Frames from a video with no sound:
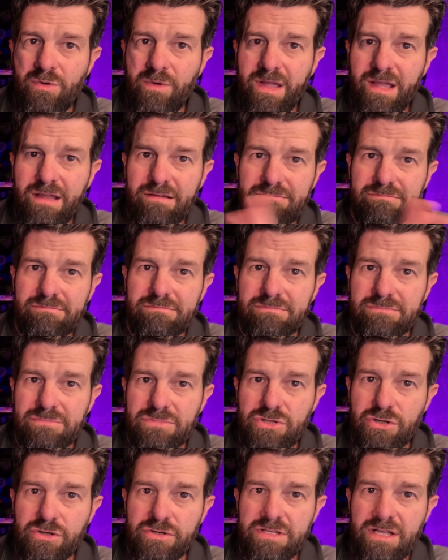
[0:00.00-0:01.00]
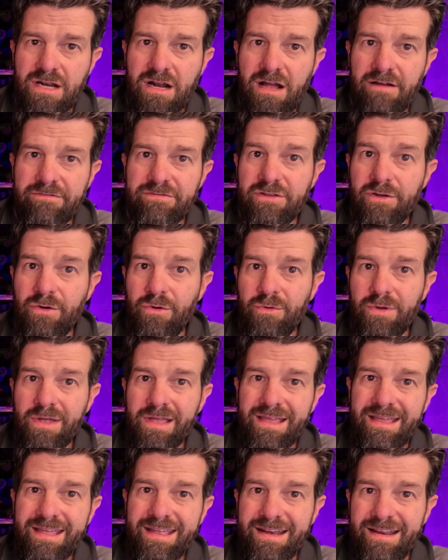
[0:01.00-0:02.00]
quick, turns it off. So
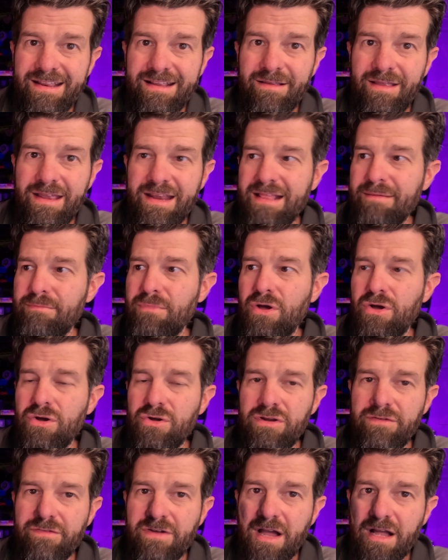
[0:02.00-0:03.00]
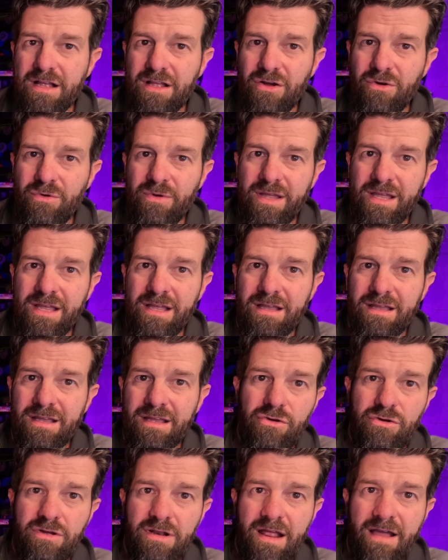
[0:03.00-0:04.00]
any mode you've got going,
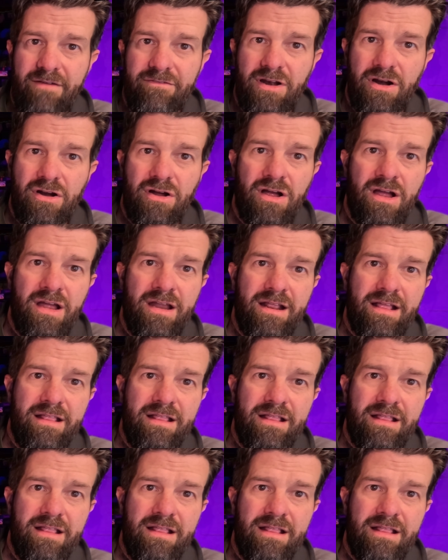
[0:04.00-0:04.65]
you can have it on